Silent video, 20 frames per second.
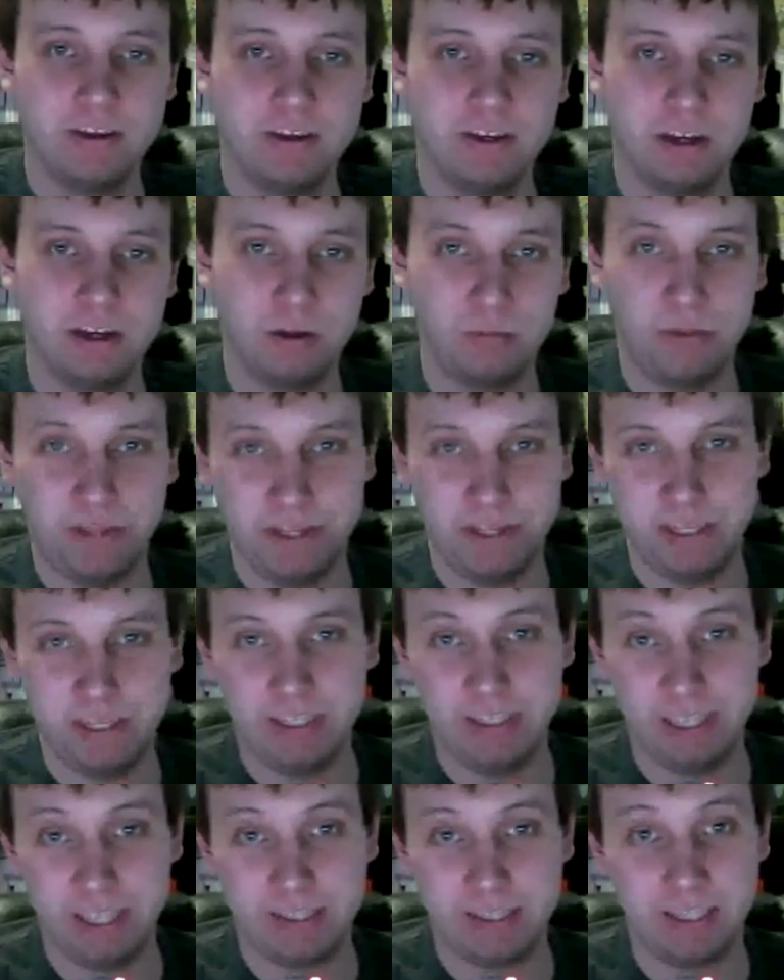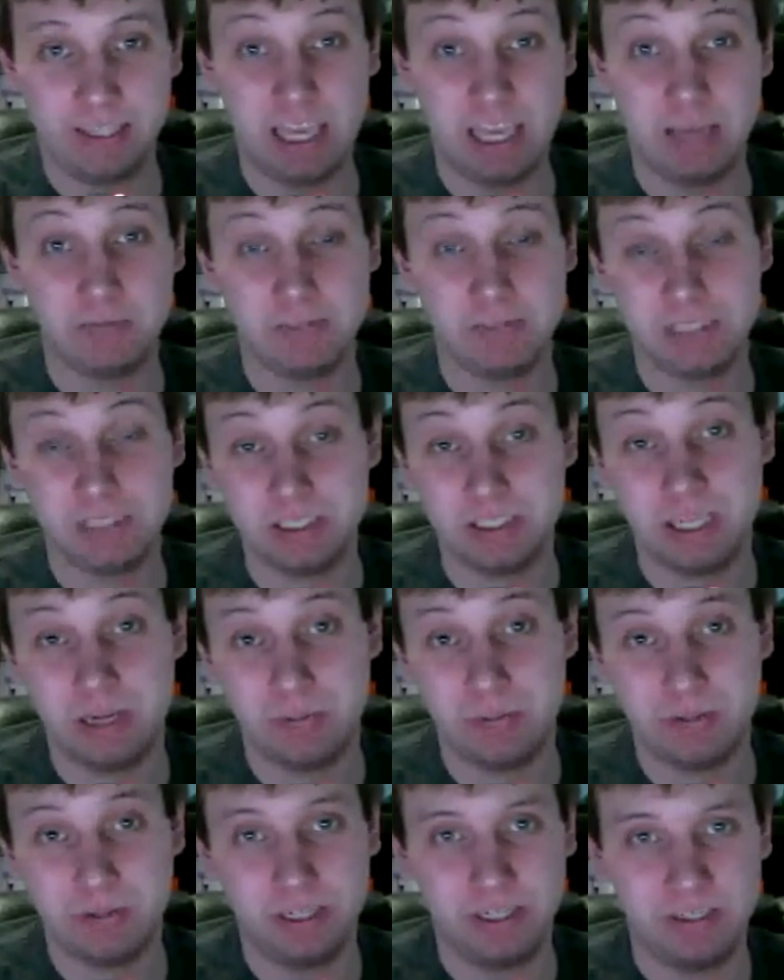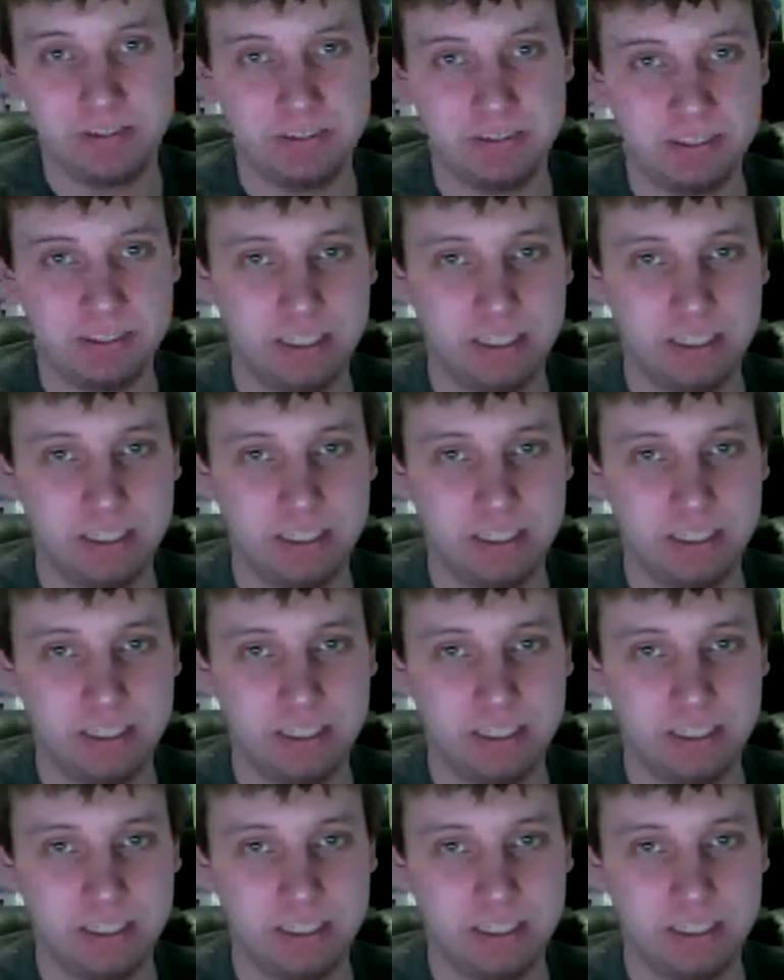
complaining that the game is in Japanese.